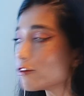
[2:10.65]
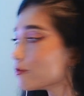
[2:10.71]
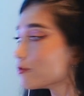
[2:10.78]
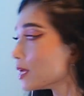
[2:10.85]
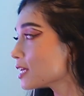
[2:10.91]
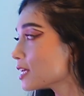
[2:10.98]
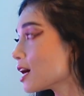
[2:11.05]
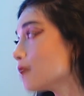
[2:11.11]

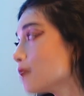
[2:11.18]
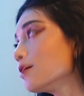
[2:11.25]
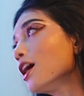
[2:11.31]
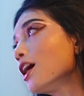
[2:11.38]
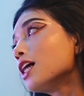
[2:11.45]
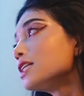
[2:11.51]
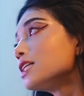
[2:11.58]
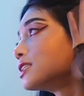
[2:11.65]
makeup
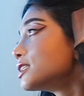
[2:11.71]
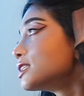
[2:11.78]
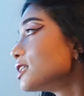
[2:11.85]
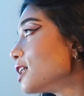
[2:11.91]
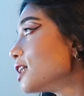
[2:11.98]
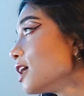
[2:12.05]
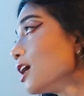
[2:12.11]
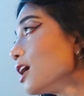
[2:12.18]
and
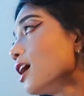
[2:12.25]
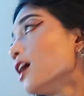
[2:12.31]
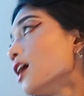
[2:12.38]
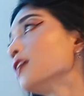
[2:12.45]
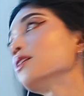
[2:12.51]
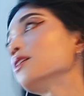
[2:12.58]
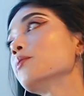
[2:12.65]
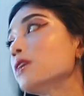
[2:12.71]

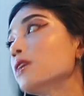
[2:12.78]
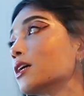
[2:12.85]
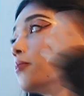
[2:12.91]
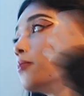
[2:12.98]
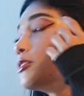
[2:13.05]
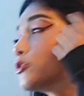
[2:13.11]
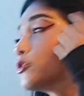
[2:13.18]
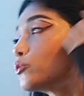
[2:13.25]
the makeup
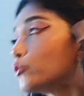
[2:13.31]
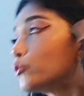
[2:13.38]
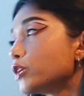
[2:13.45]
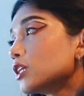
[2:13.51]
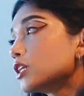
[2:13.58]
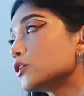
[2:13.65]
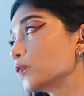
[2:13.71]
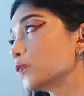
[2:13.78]
is
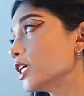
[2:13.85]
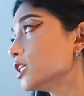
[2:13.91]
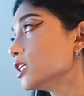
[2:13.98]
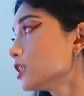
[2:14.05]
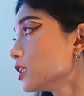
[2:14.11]
really great.